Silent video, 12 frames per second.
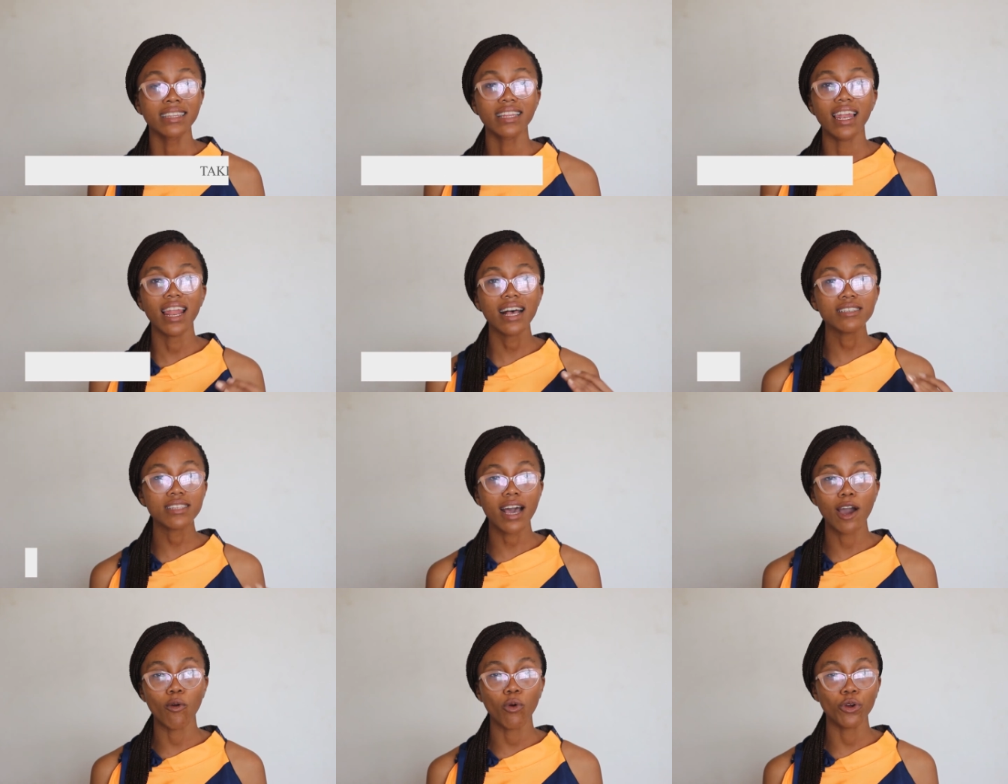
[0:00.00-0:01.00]
The last
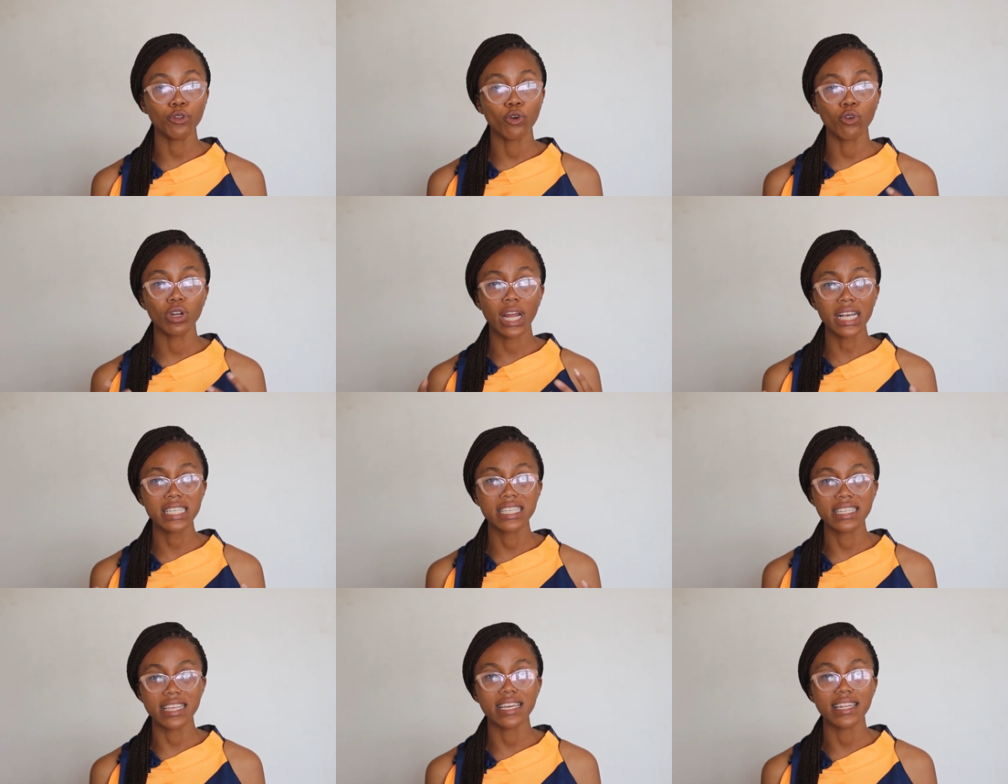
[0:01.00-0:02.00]
award or last
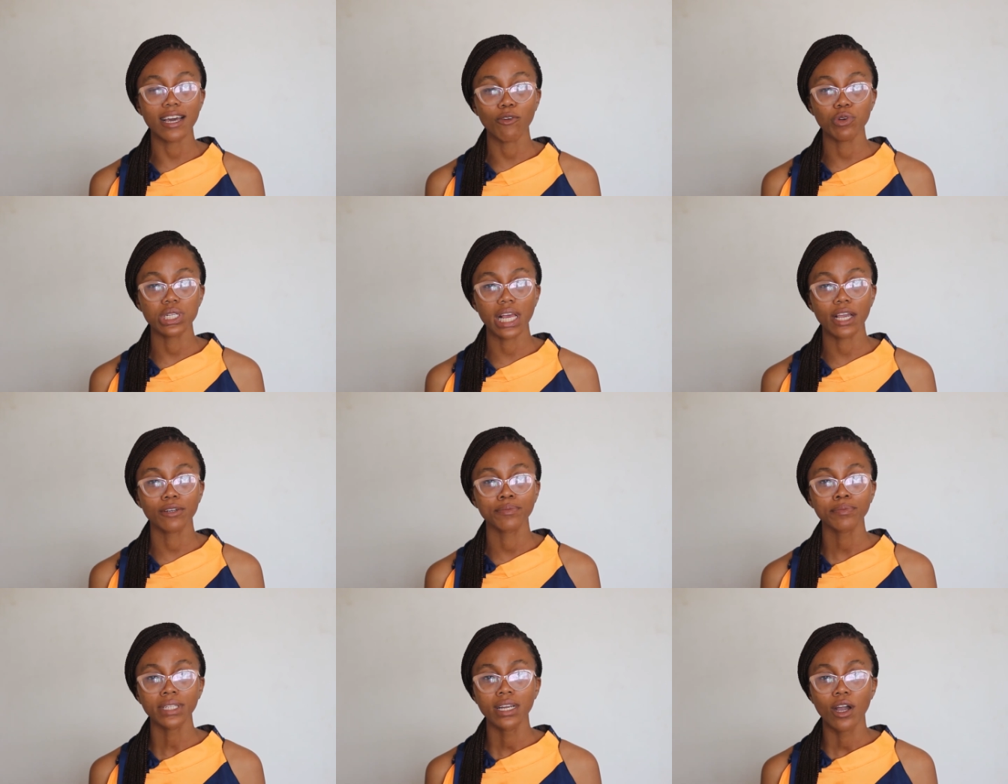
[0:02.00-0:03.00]
thing that was like
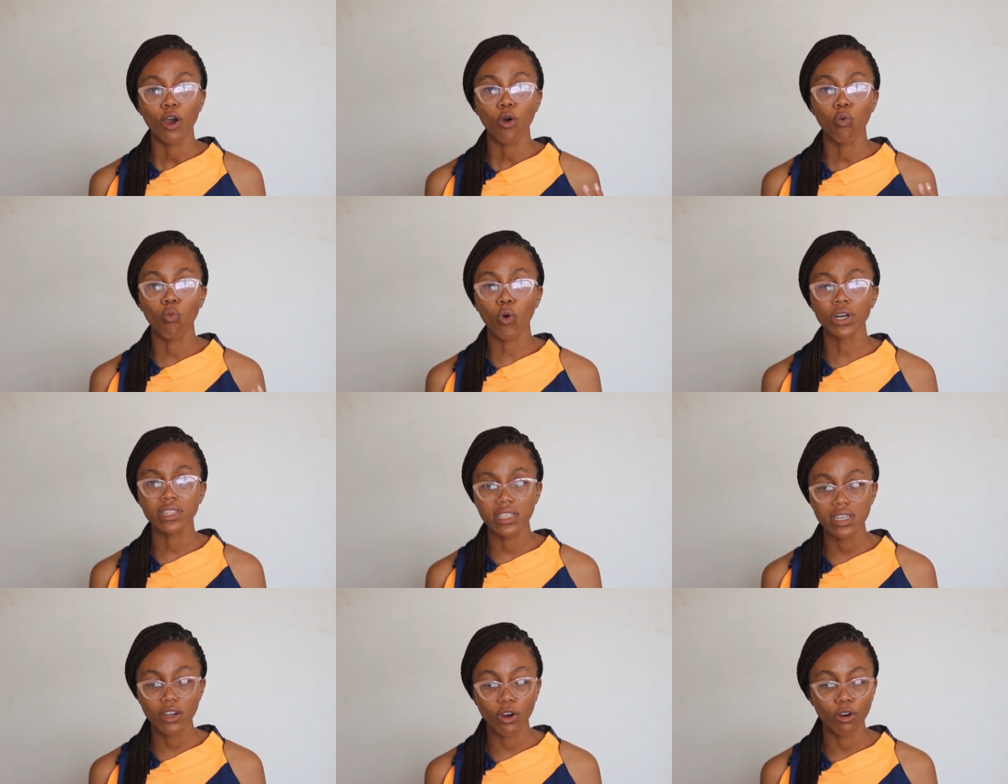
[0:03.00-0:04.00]

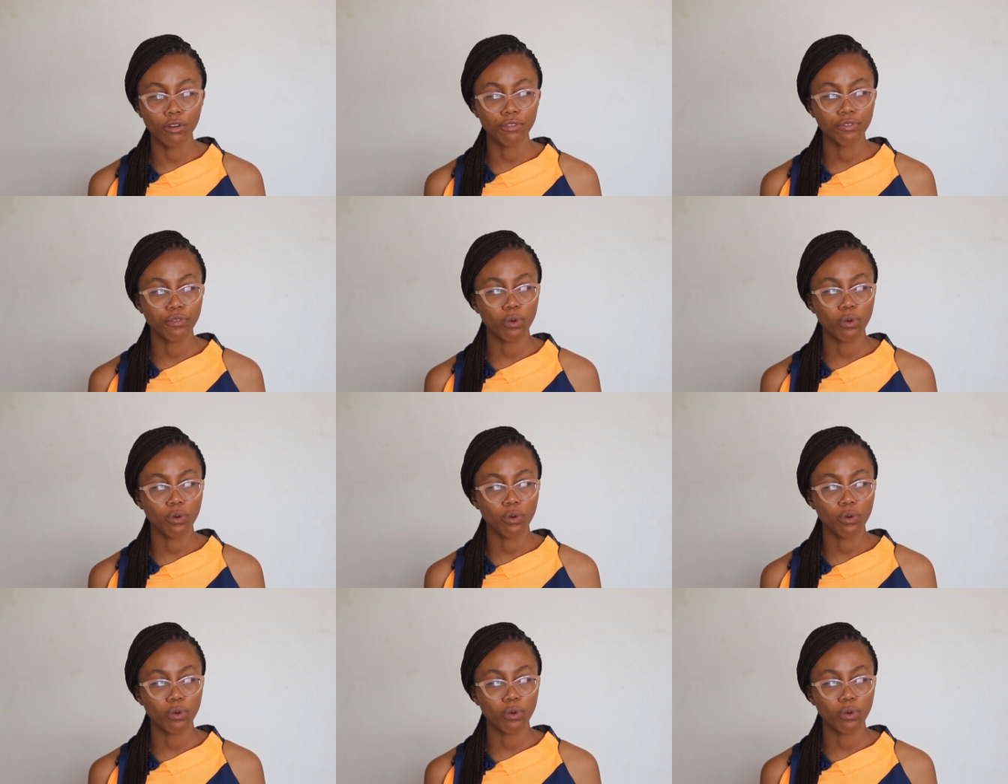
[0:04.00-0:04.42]
worthy of